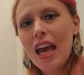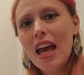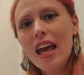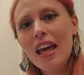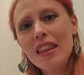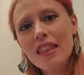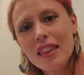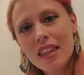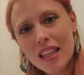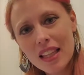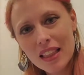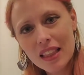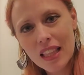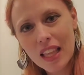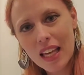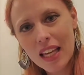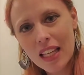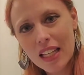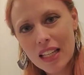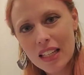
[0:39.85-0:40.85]
and then
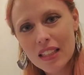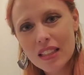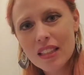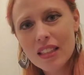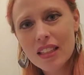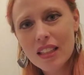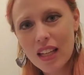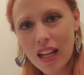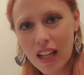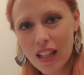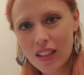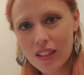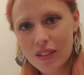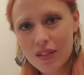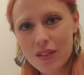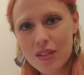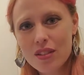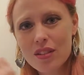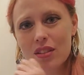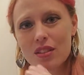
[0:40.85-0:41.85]
light
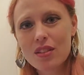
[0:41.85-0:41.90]
colors.